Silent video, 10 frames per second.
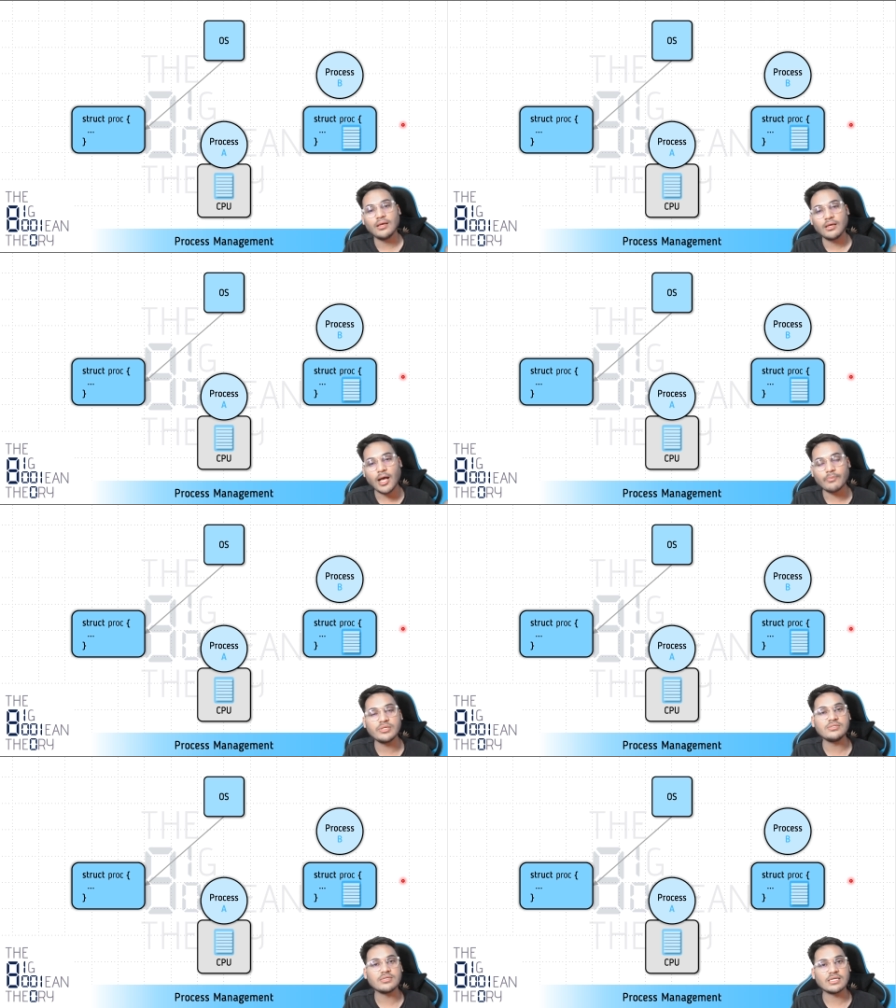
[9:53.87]

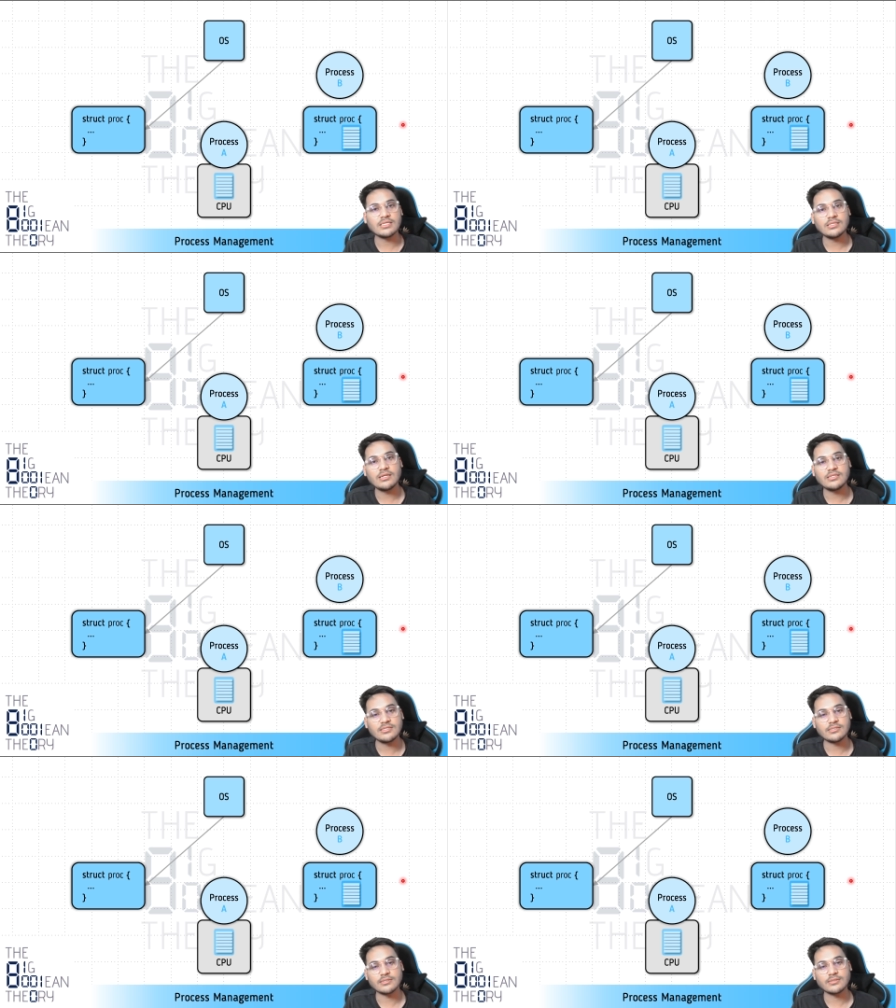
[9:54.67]
happens in the
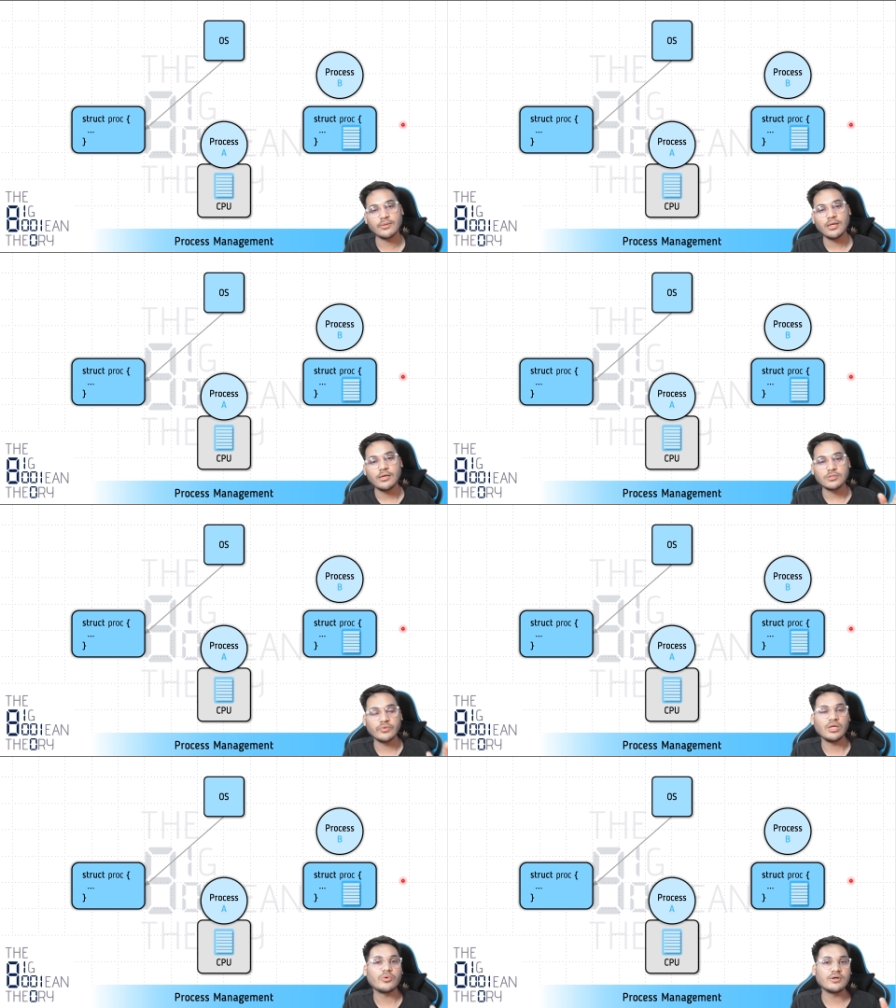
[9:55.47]
registers. So
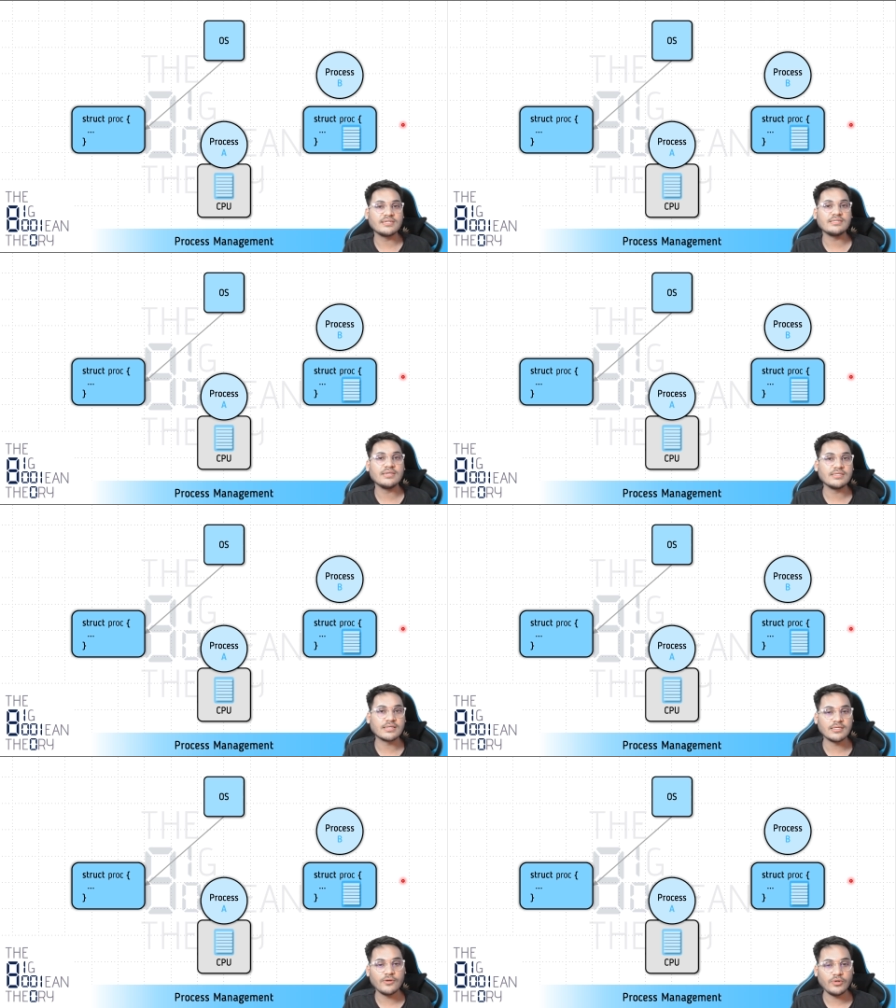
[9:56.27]
when a process is
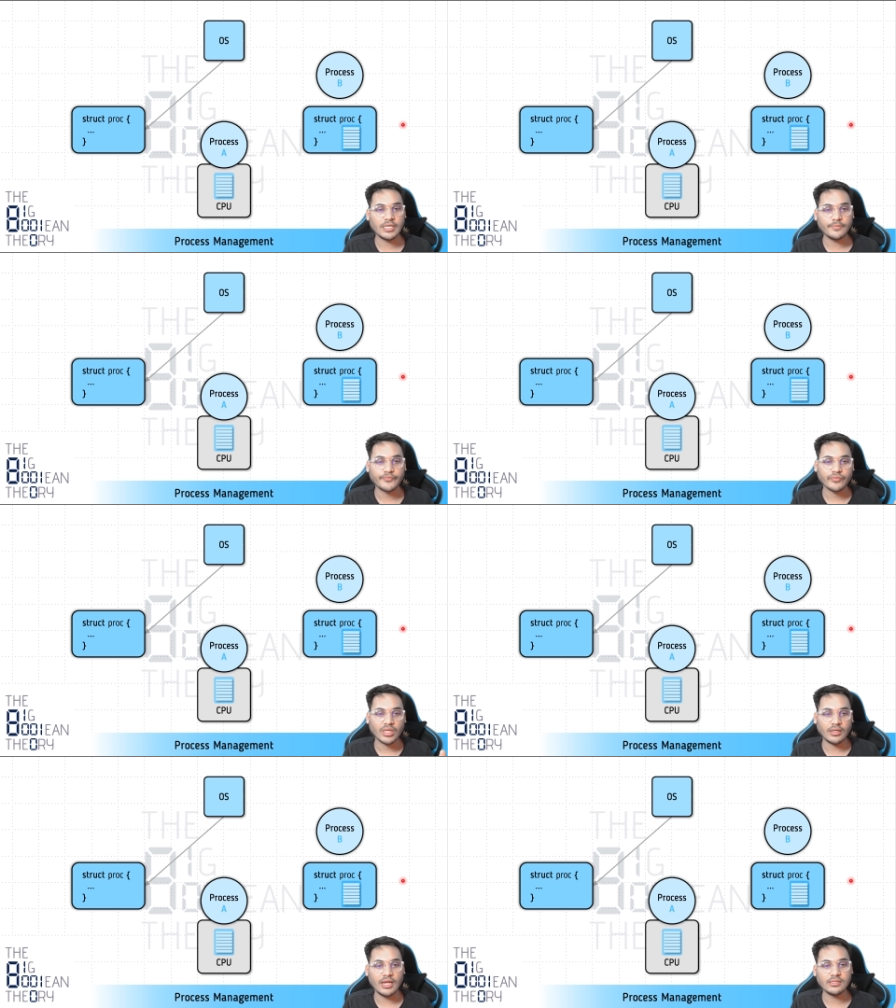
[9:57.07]
executing,
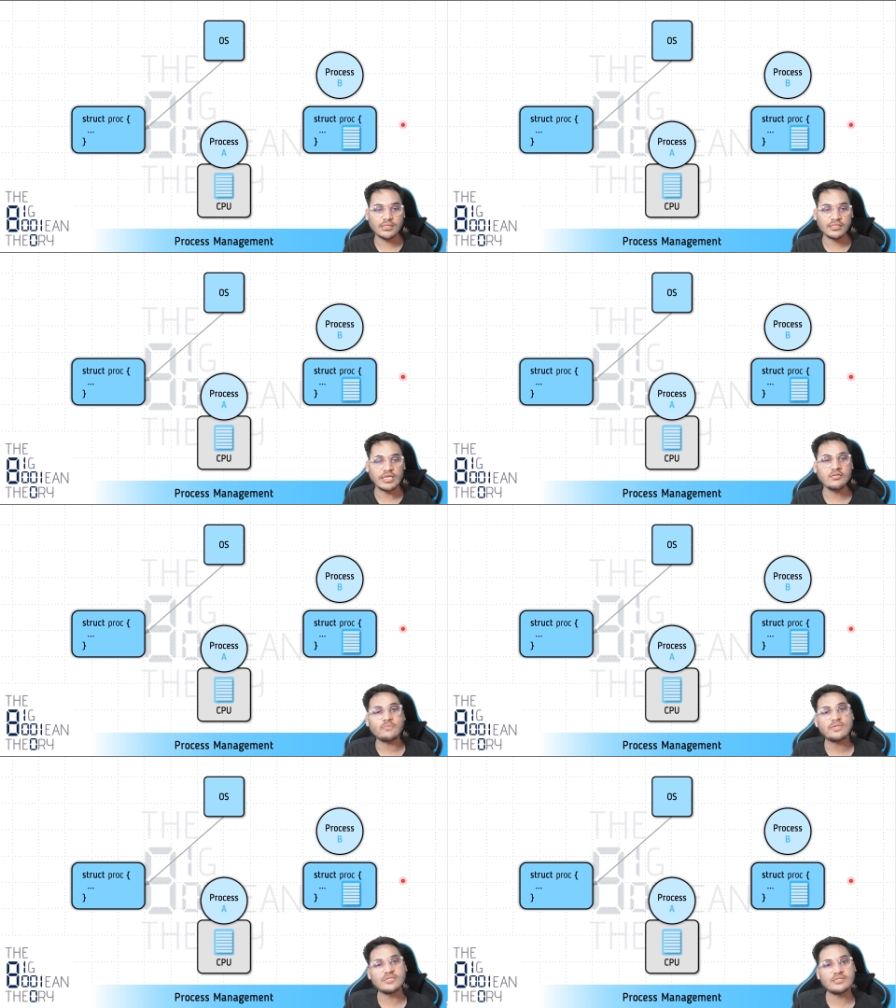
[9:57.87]
right, the state of
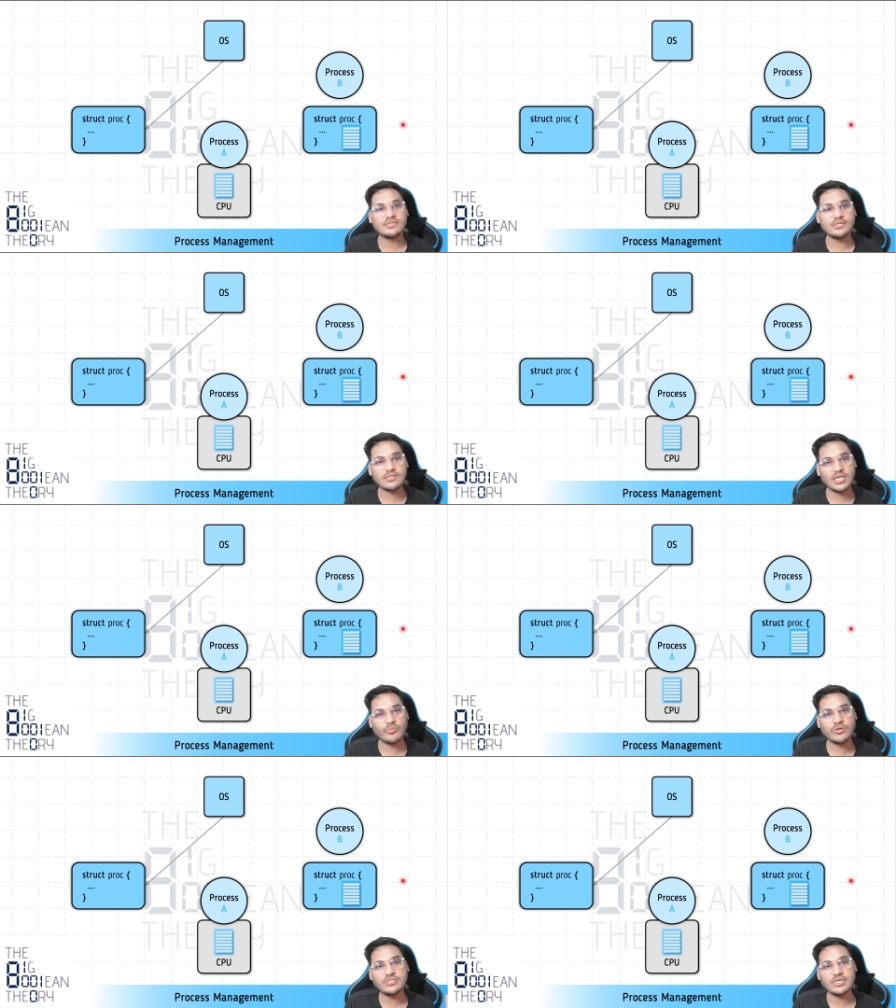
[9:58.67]
the registers keep
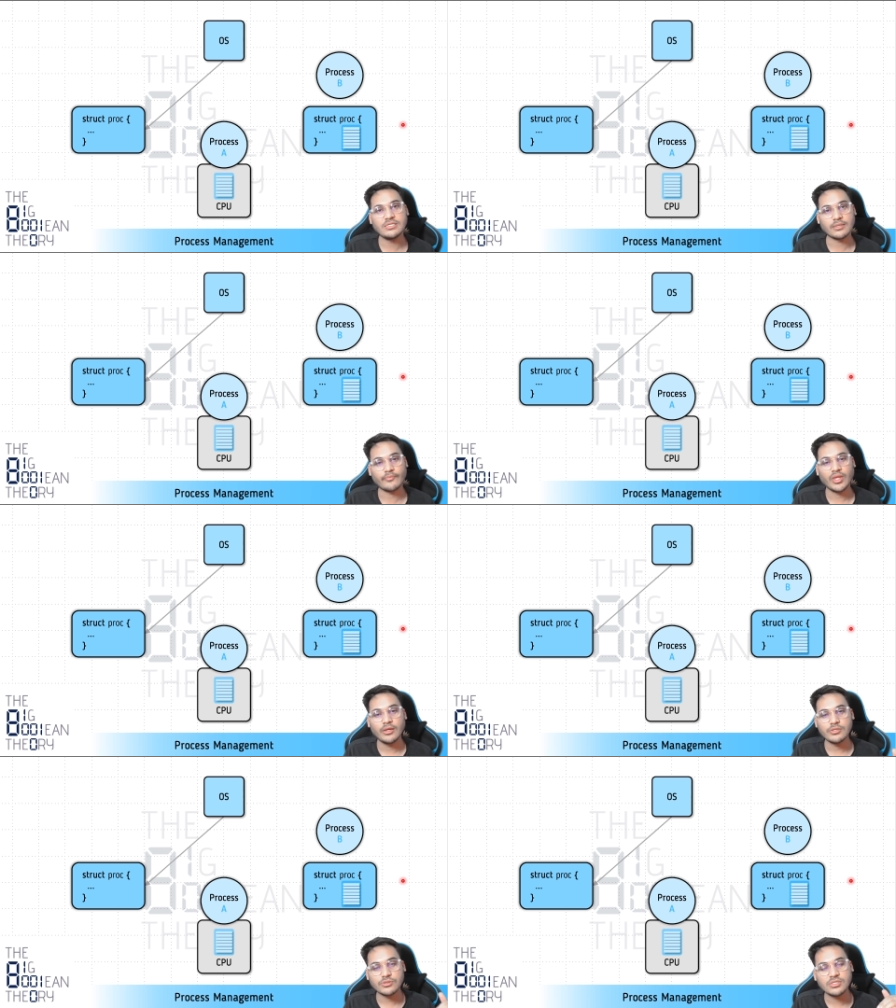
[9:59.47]
on changing.
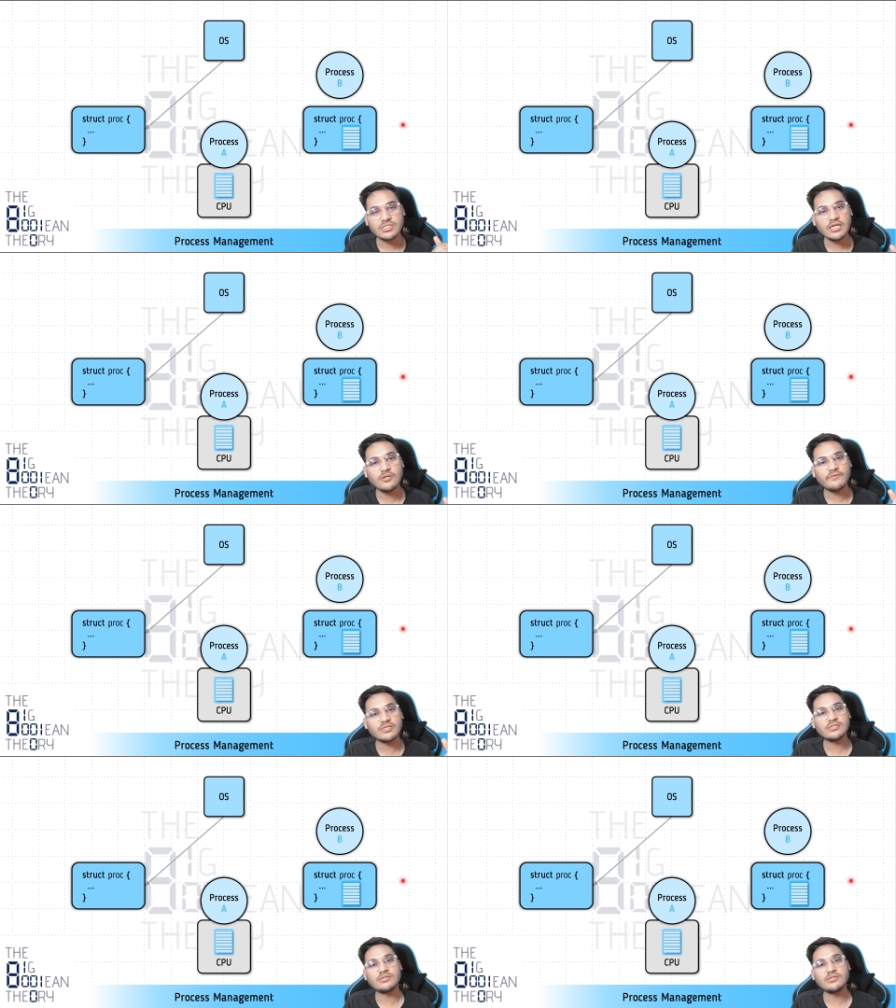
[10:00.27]
So the state of
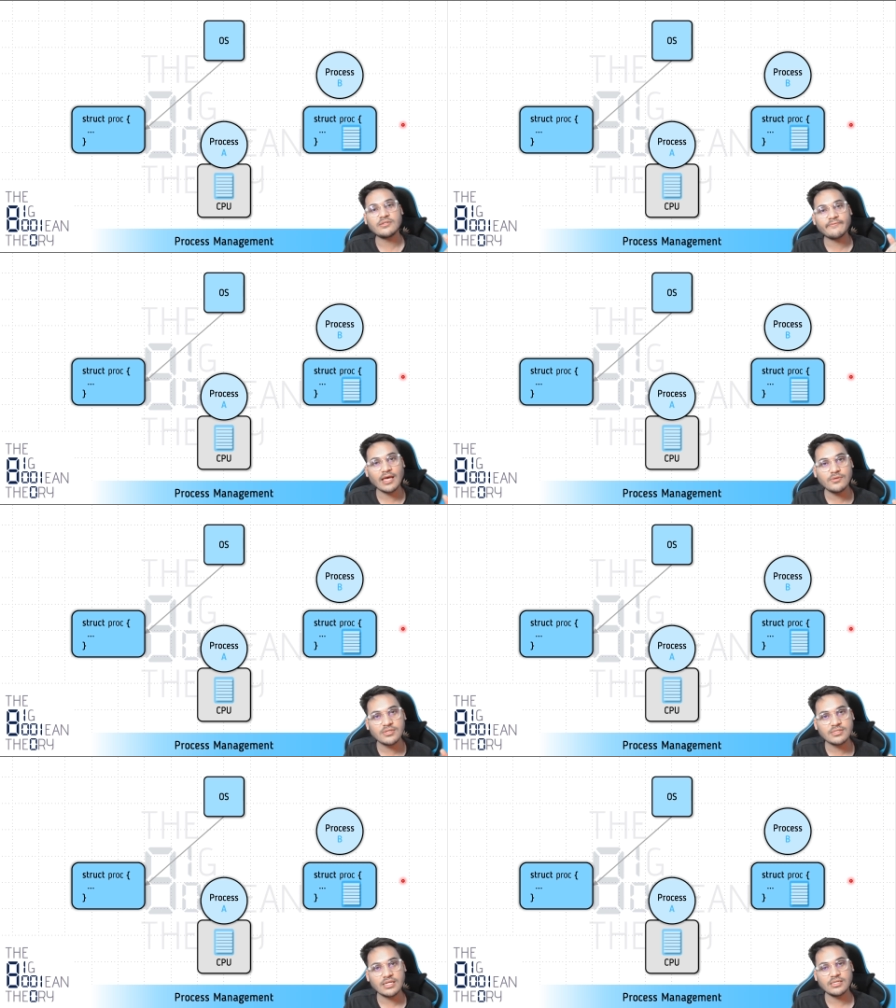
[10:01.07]
registers, the values
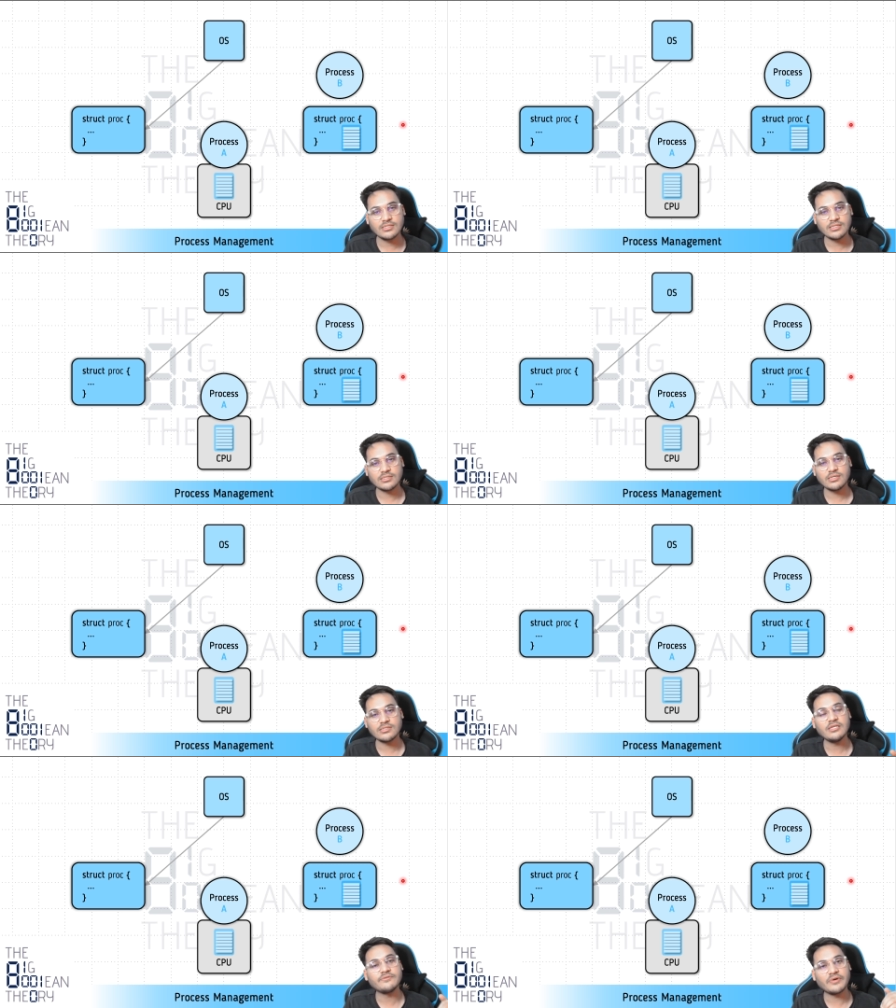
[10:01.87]
inside the registers
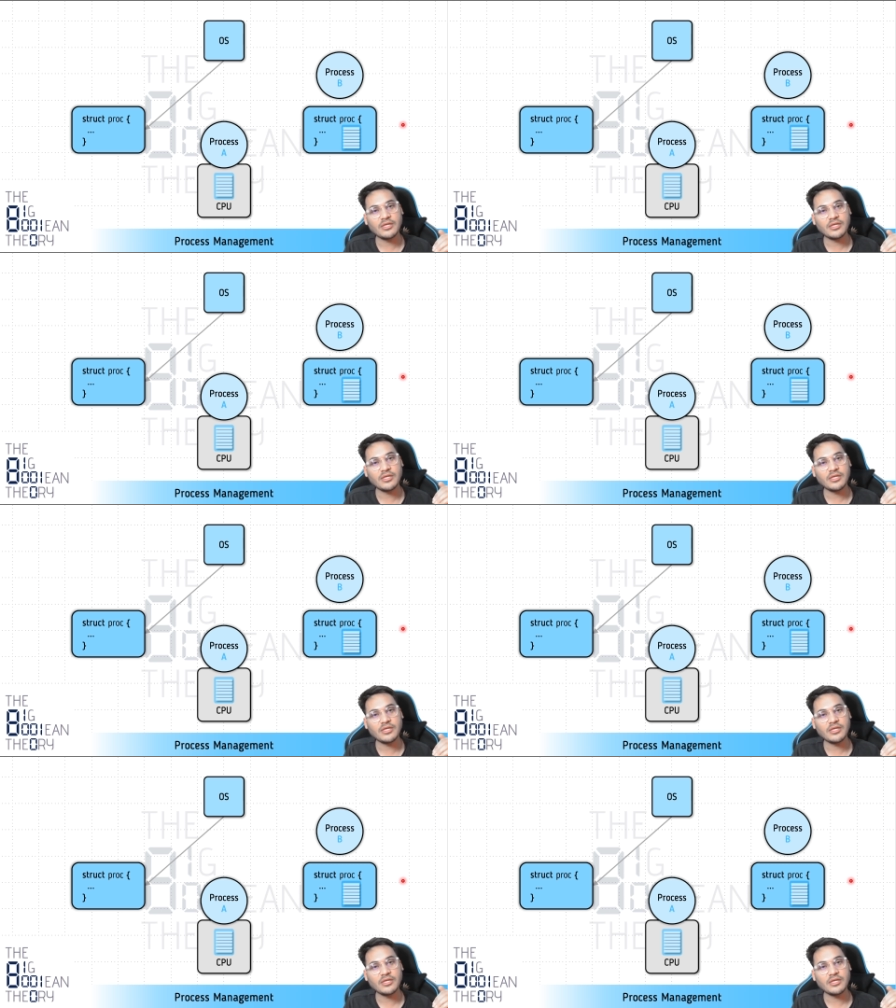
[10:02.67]
is very